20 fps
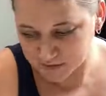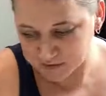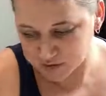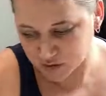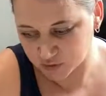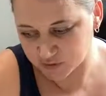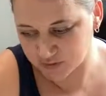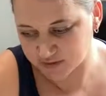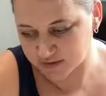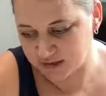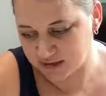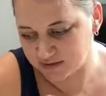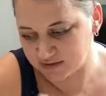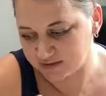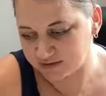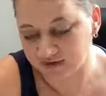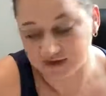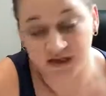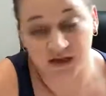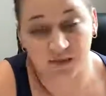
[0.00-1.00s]
or
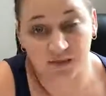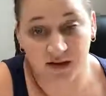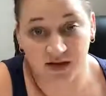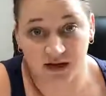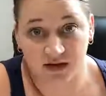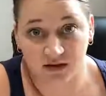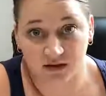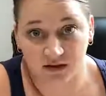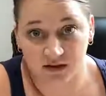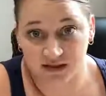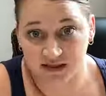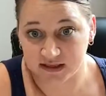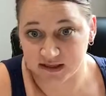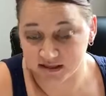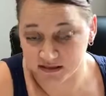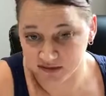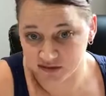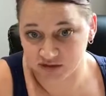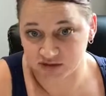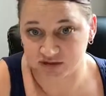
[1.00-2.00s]
flaky paint on the
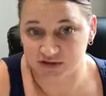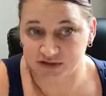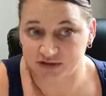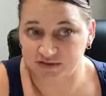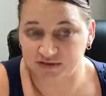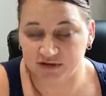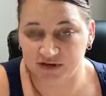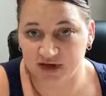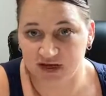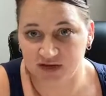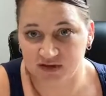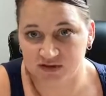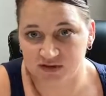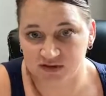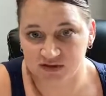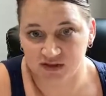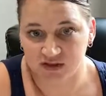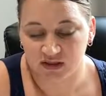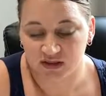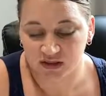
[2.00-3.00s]
exterior of your house.